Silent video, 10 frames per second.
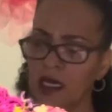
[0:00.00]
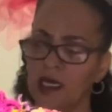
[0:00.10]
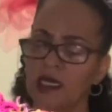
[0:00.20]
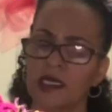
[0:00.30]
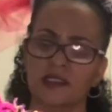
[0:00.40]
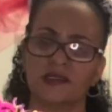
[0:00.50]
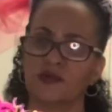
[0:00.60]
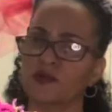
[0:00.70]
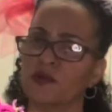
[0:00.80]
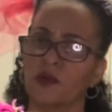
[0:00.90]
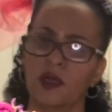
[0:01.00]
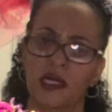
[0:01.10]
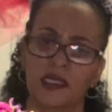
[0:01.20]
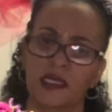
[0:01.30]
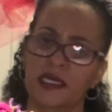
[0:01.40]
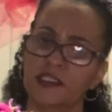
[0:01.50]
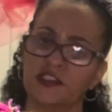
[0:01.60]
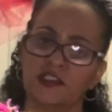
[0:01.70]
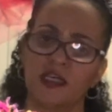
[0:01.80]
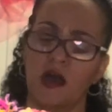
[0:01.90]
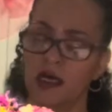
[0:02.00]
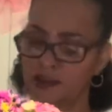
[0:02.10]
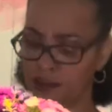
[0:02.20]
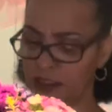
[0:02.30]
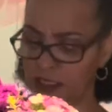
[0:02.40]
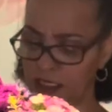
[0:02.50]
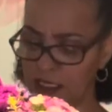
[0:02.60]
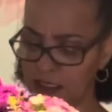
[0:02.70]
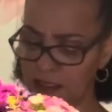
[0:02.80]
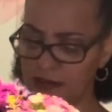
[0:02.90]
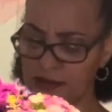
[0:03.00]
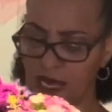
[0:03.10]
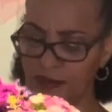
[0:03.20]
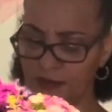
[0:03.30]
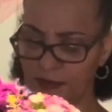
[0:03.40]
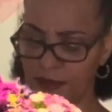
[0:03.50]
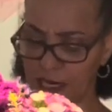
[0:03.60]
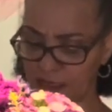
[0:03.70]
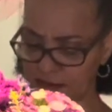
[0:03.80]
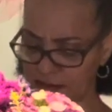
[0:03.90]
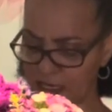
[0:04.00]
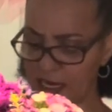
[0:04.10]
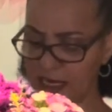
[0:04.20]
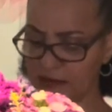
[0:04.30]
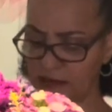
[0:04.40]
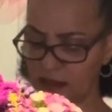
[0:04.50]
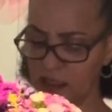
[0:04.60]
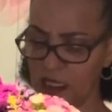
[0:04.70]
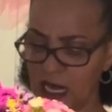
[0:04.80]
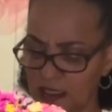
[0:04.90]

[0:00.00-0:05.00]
is really starchy. Any type of pasta has a lot